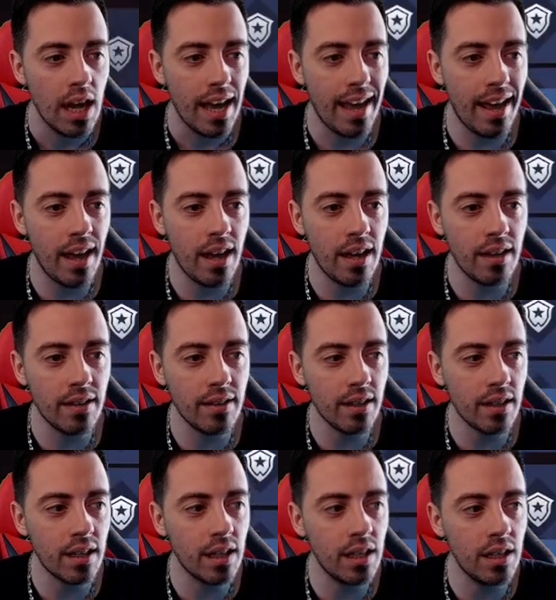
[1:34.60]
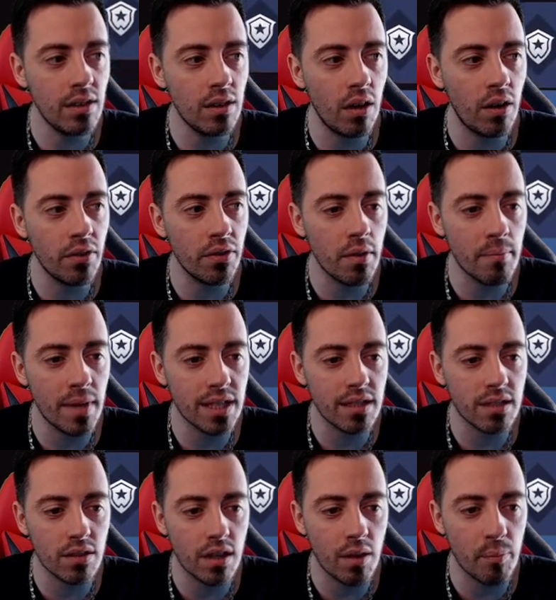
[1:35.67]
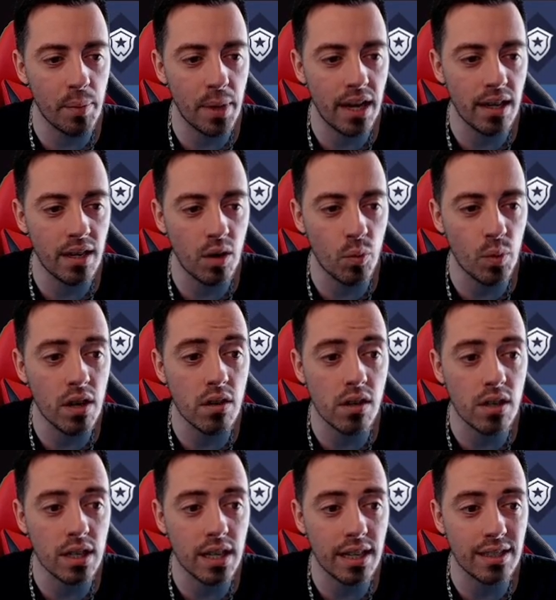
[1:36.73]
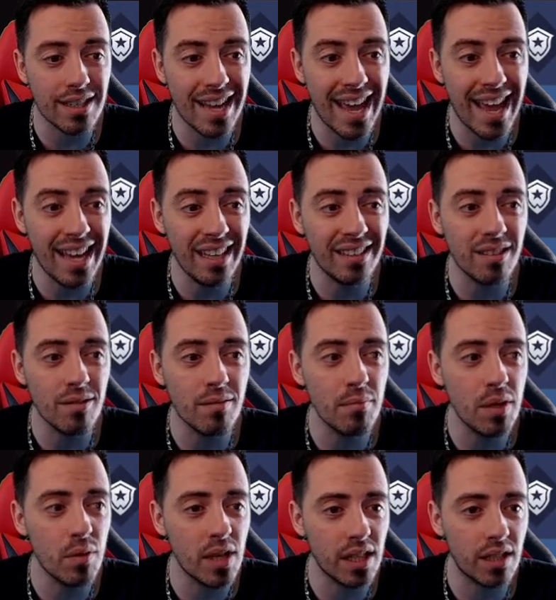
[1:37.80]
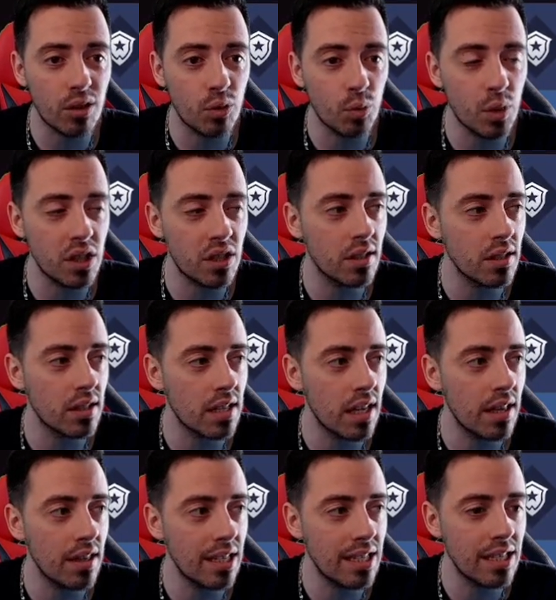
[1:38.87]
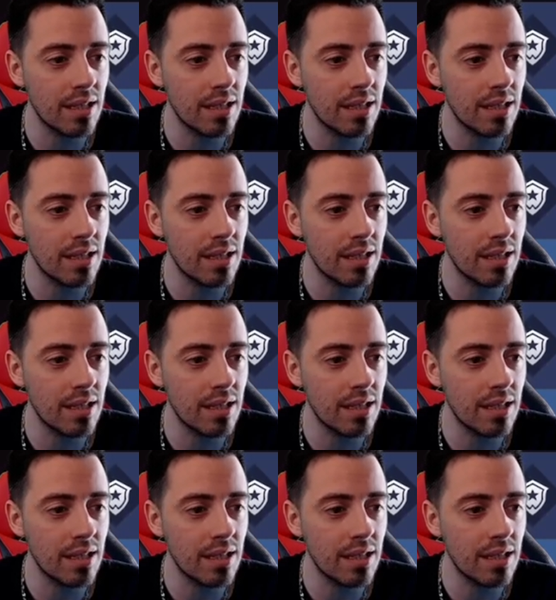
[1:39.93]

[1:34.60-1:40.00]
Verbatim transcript: And here on the master campaign, we are gonna get 8 miracle wishes. And this